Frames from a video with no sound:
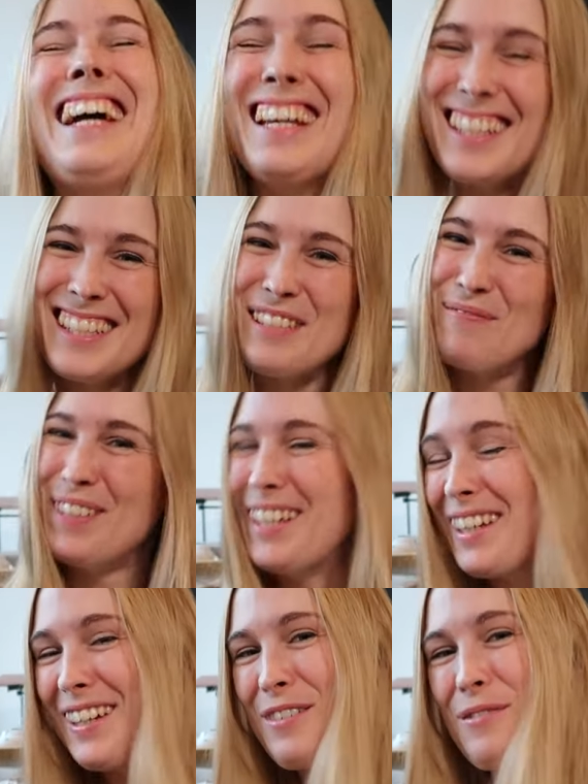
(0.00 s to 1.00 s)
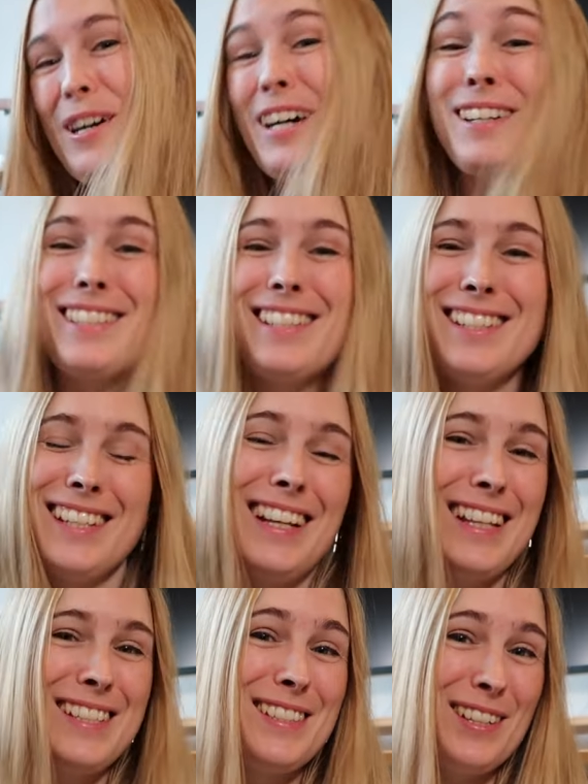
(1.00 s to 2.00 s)
It's been a while since I
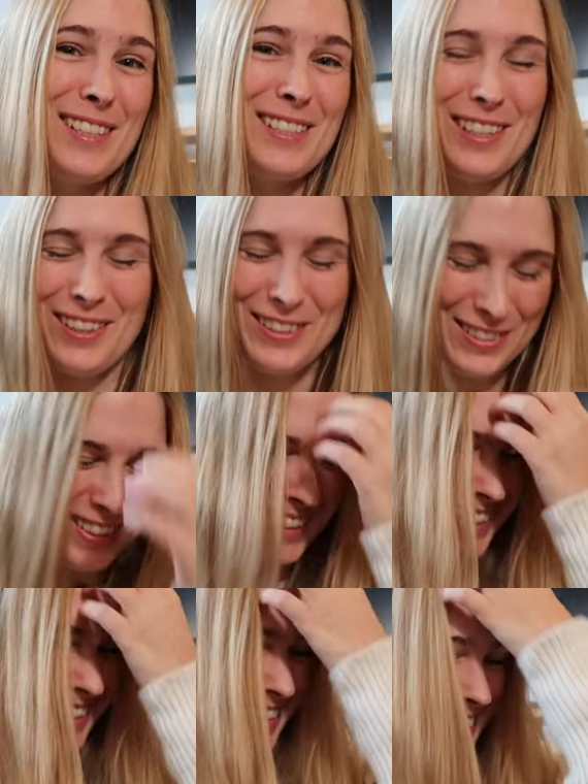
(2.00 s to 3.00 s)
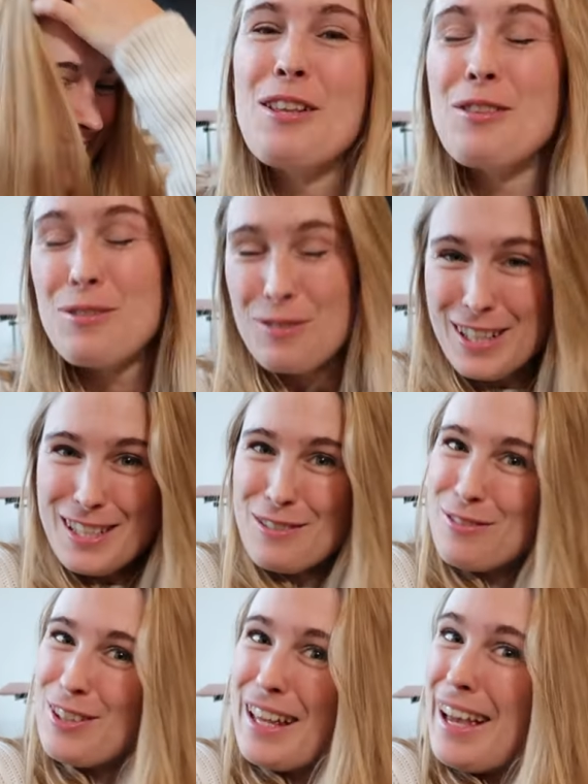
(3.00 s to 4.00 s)
last talked to you. The reason
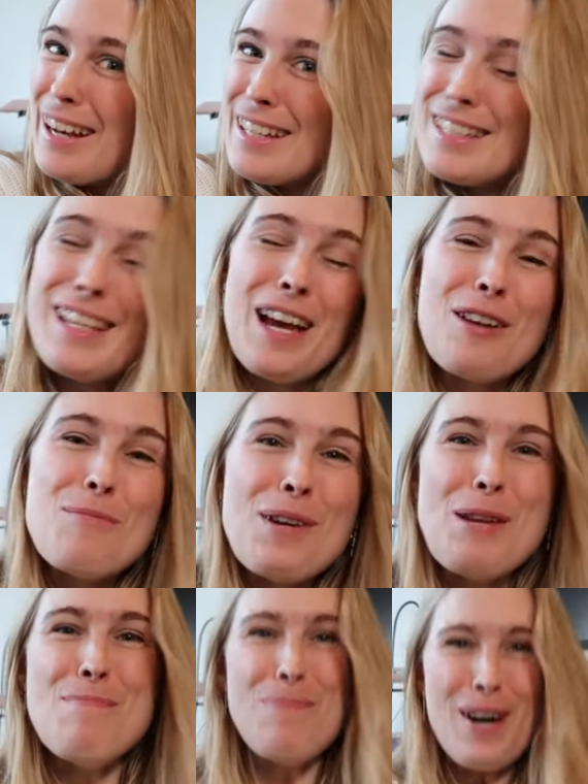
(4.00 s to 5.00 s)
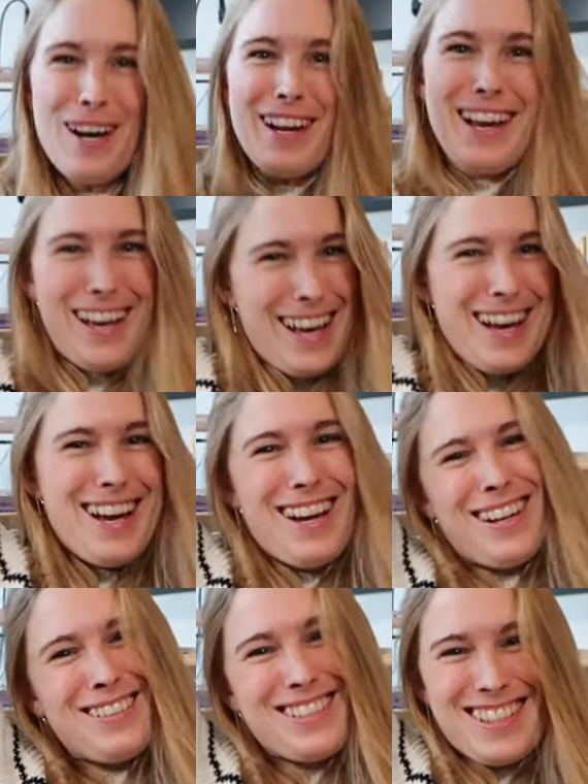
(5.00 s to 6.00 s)
for that is that we bought
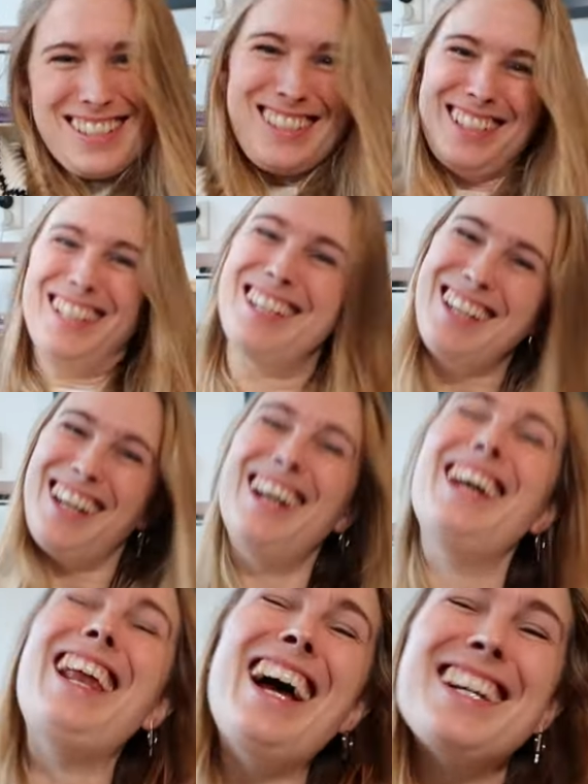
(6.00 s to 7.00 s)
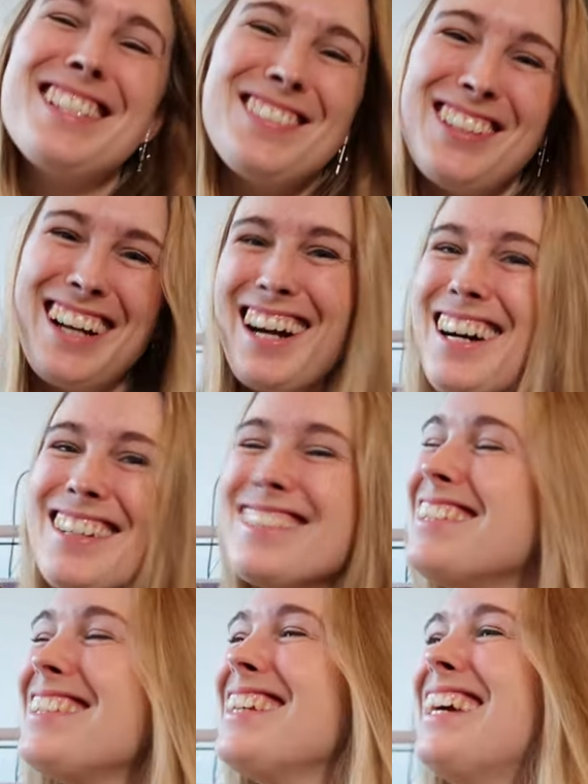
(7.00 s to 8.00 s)
a house! An actual house!